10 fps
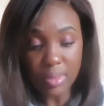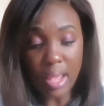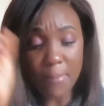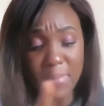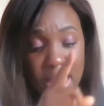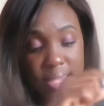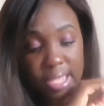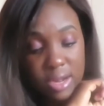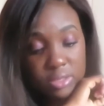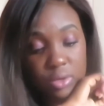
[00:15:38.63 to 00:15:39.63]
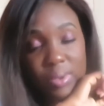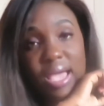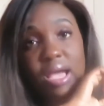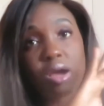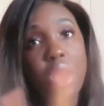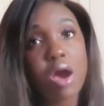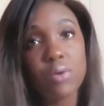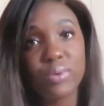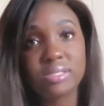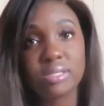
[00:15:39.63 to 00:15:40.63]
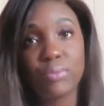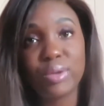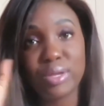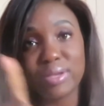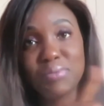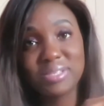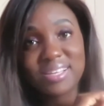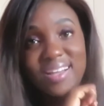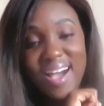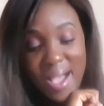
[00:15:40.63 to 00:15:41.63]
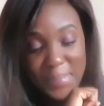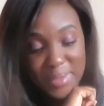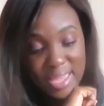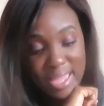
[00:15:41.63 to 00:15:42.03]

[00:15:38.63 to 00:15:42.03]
main character, we had Carl Winslow. We know he was a cop.